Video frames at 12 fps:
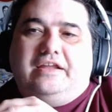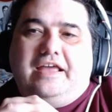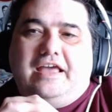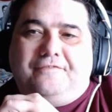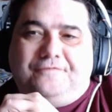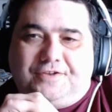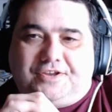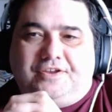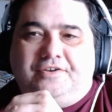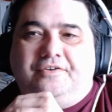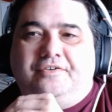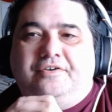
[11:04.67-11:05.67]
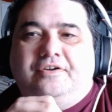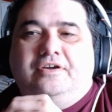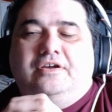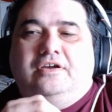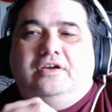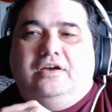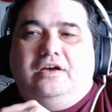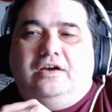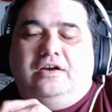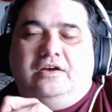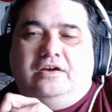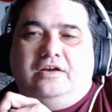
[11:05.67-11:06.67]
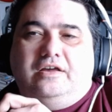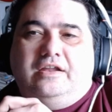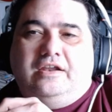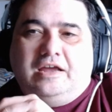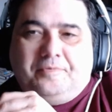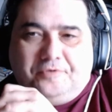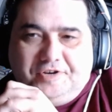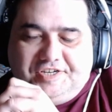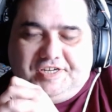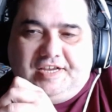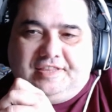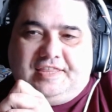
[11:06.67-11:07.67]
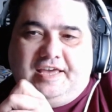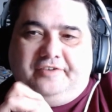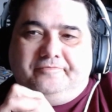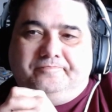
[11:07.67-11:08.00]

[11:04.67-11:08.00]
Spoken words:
effort here, and I appreciate that.